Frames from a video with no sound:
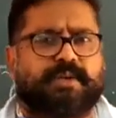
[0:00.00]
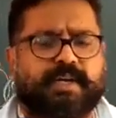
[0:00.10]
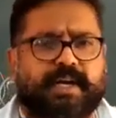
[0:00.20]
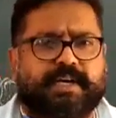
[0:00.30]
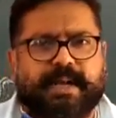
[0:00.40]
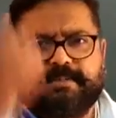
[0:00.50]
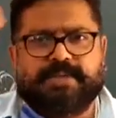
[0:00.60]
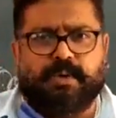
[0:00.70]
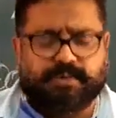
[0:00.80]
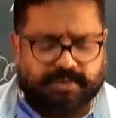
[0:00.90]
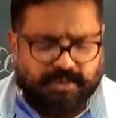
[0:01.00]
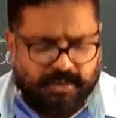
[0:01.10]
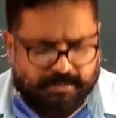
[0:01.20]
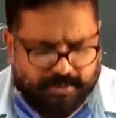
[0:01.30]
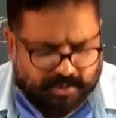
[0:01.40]
Okay, it comes
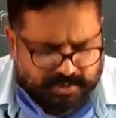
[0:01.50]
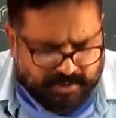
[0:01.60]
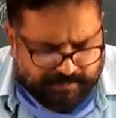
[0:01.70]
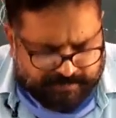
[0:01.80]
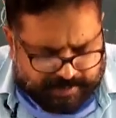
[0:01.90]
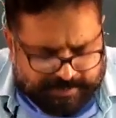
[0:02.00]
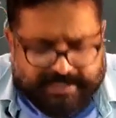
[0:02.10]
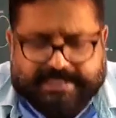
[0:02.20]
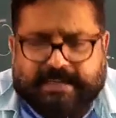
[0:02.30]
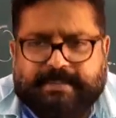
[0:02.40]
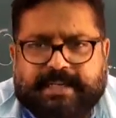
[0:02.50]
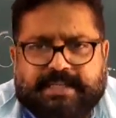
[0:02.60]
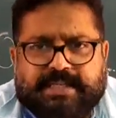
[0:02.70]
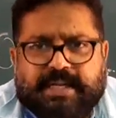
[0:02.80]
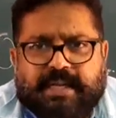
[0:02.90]
out because of some
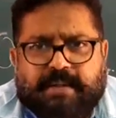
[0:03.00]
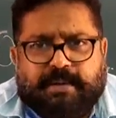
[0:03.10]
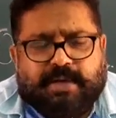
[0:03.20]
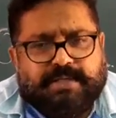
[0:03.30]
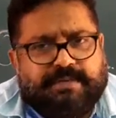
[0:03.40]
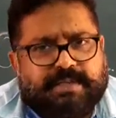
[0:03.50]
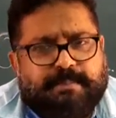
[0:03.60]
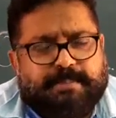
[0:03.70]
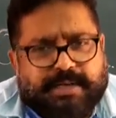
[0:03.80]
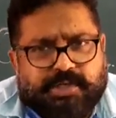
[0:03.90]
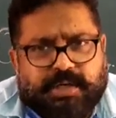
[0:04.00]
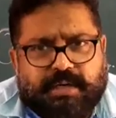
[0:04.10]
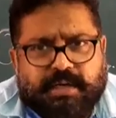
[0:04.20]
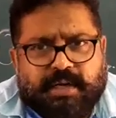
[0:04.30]
disturbance, because of some pressure